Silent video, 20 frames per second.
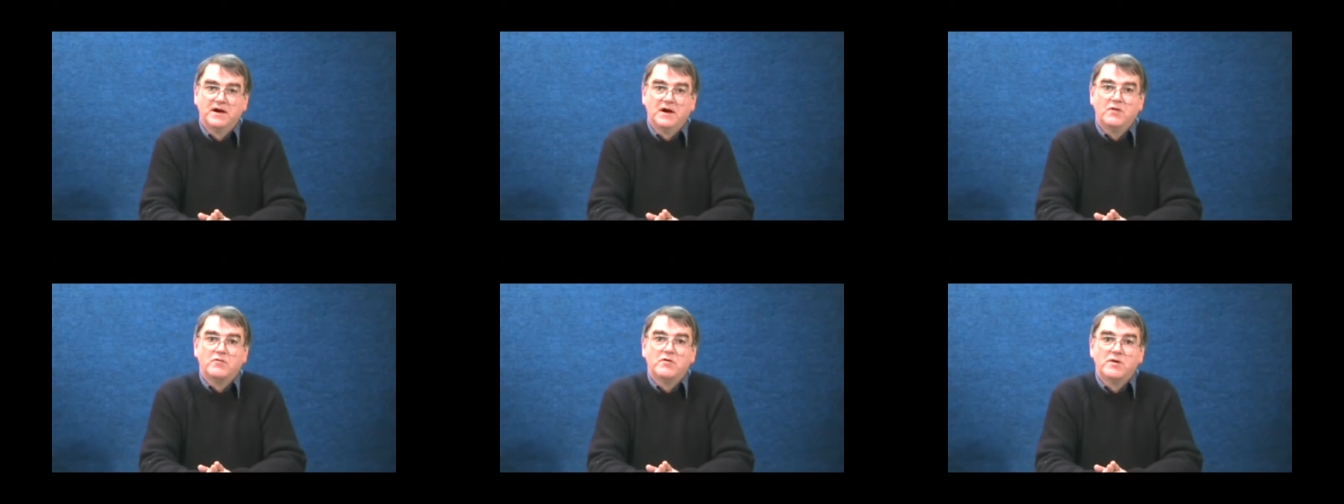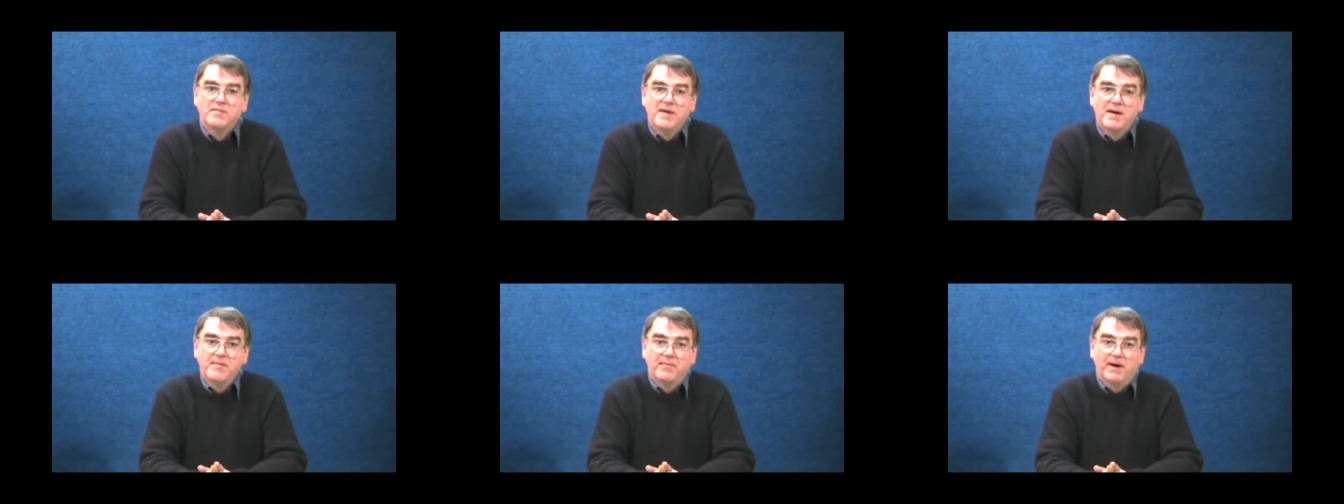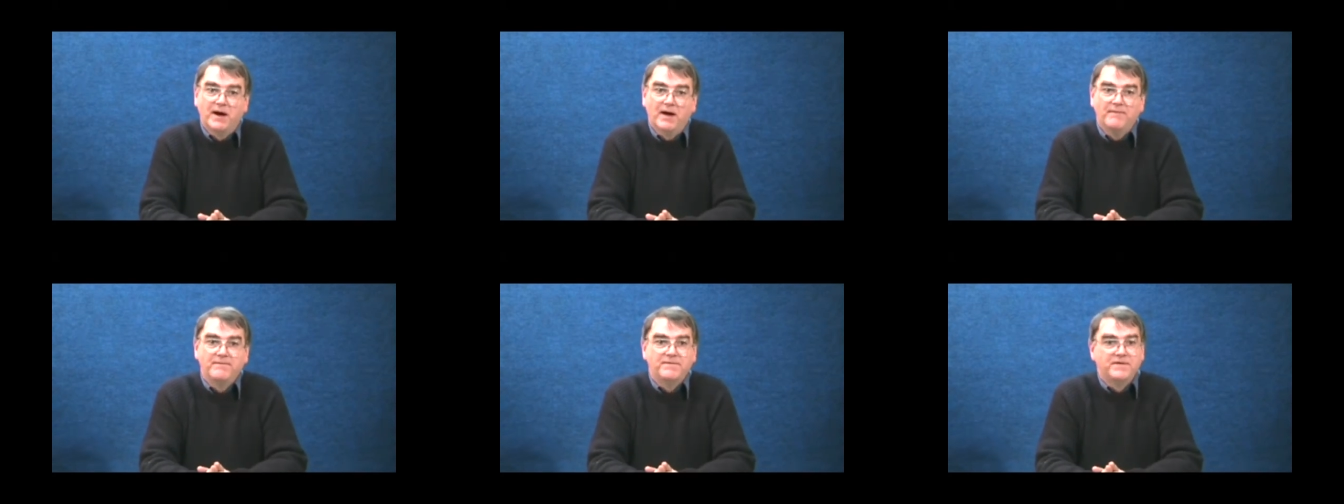
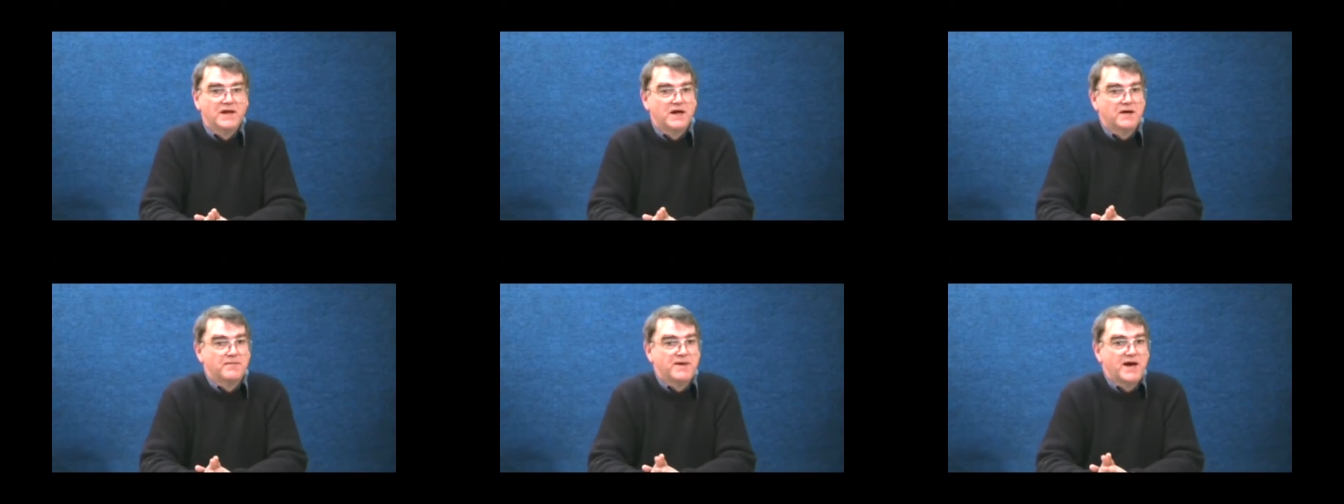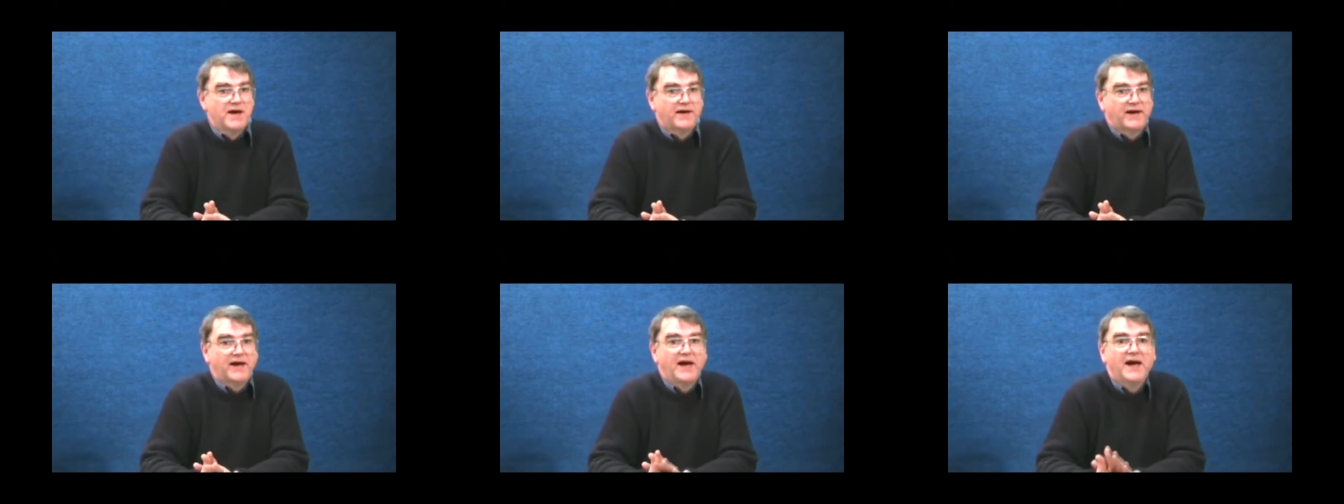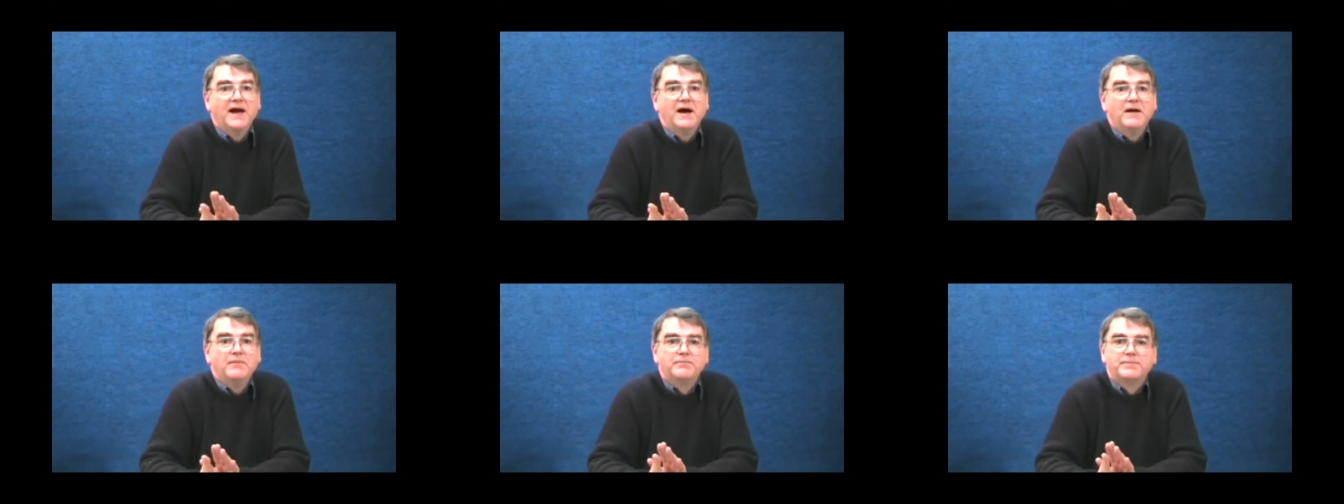Remember, no matter
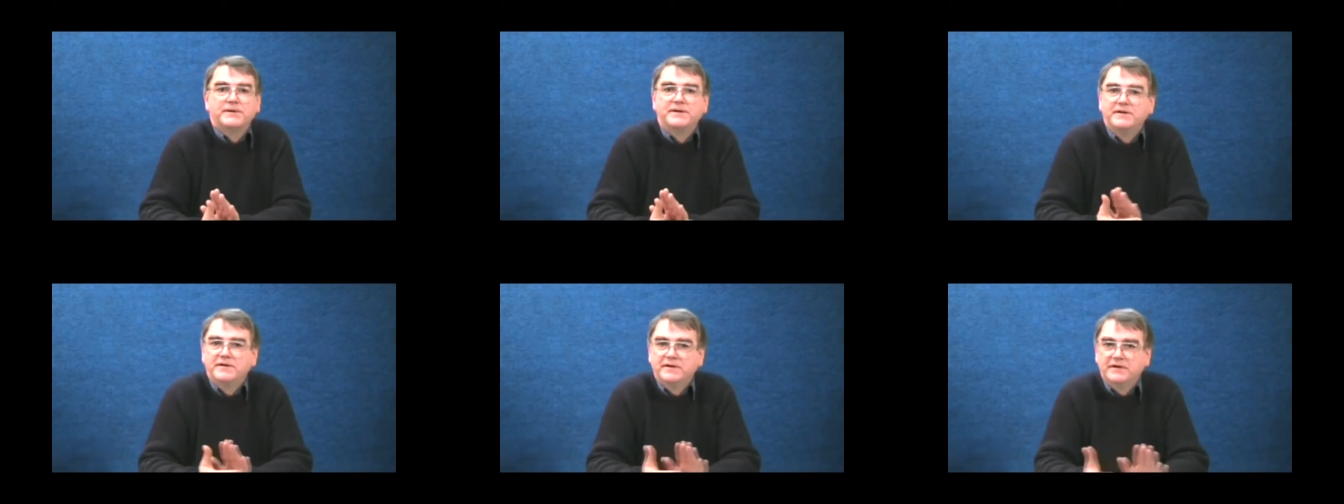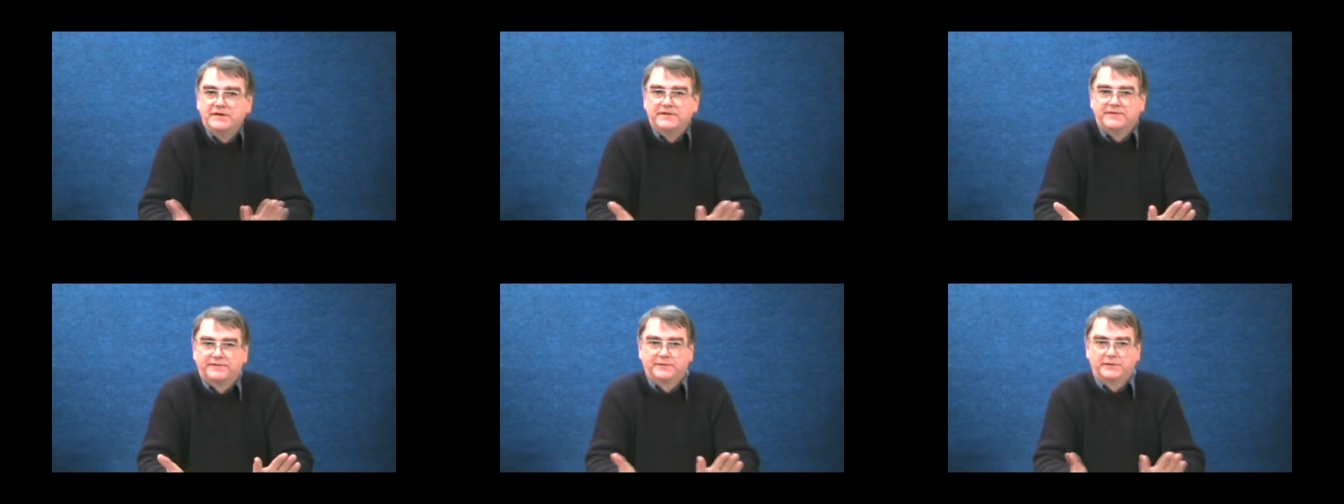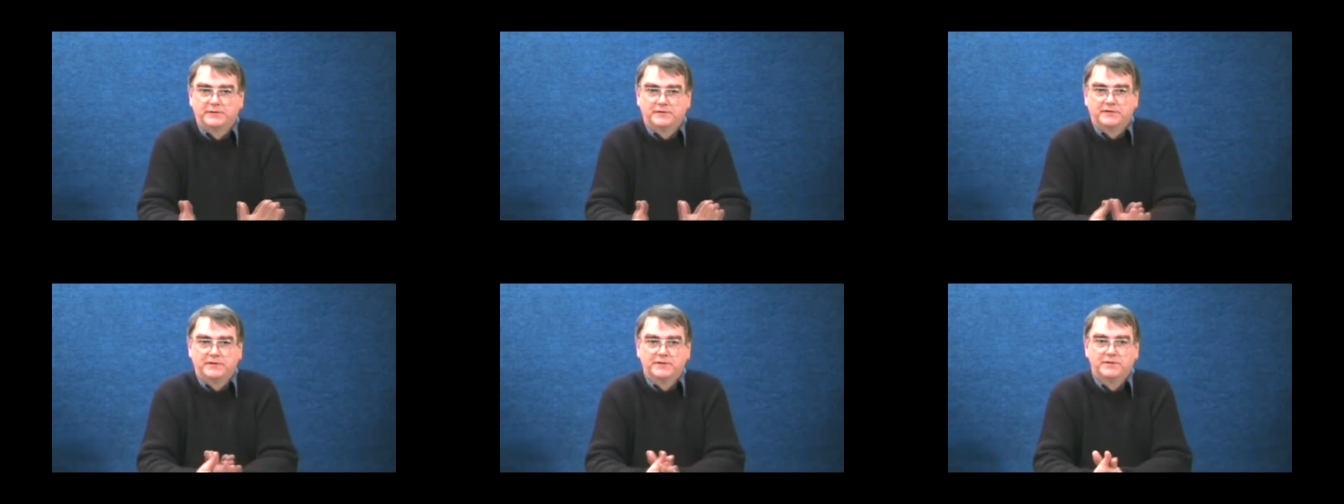how
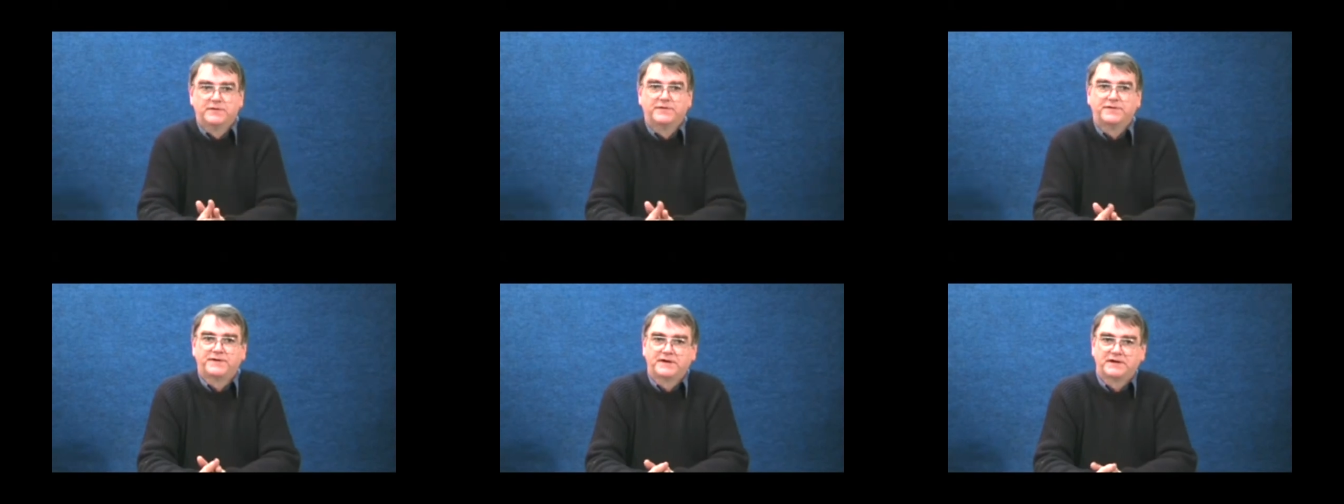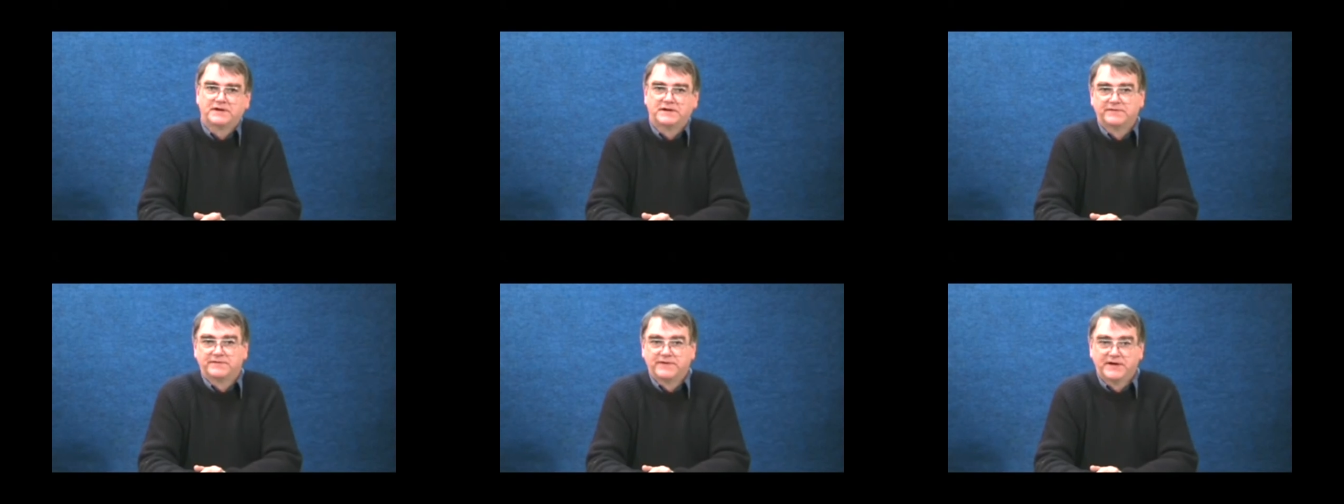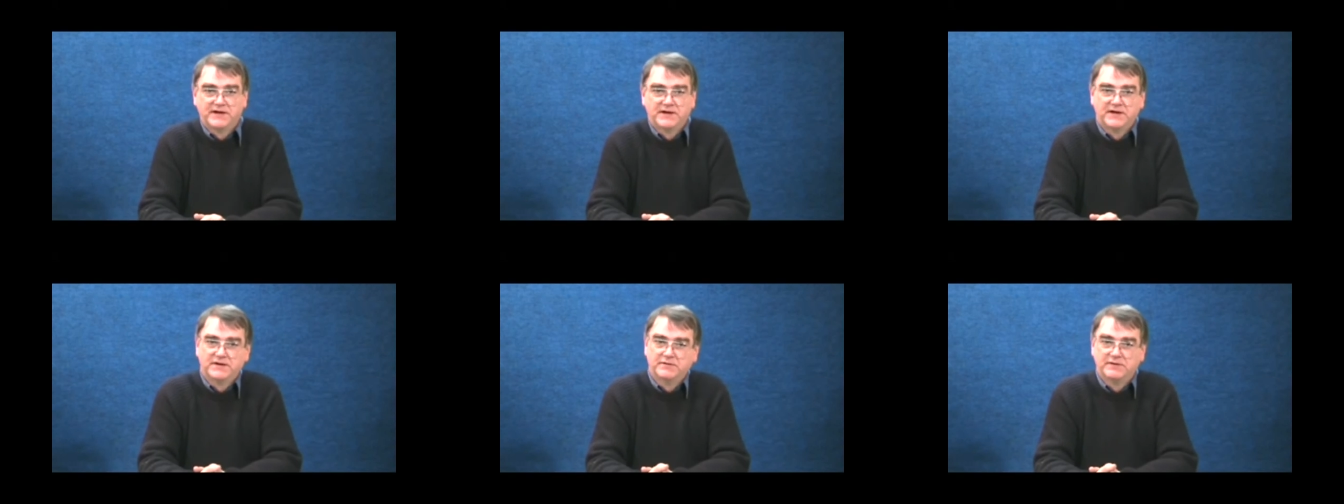beautiful you think the
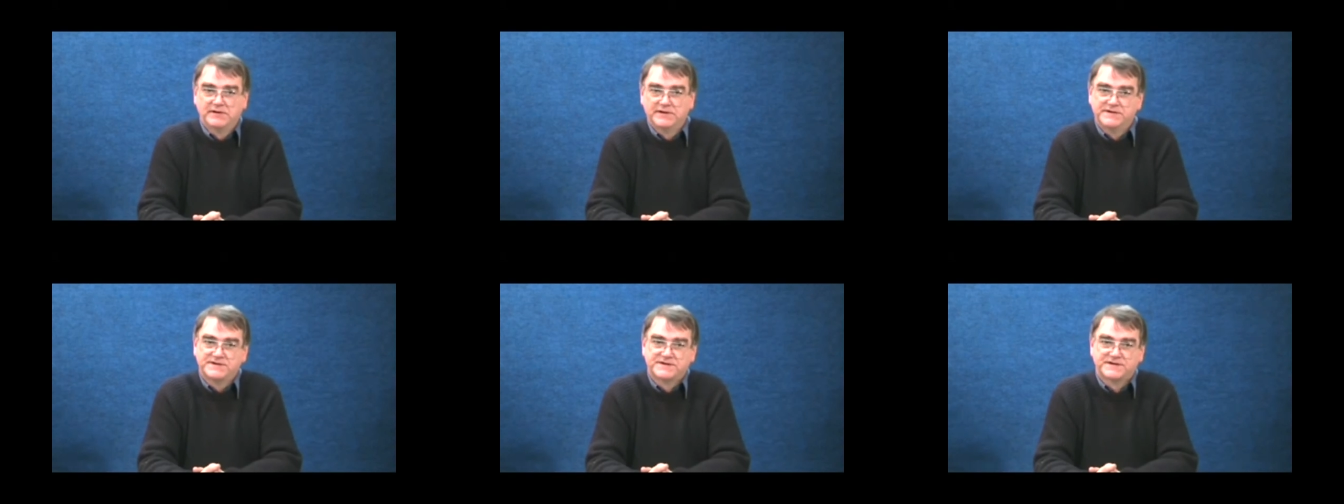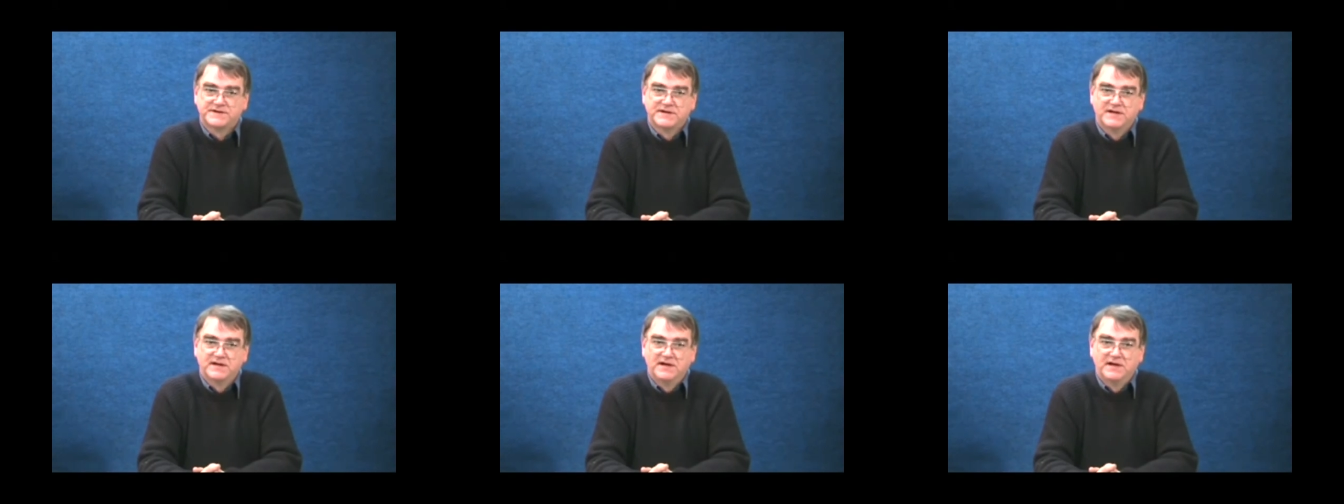venue is,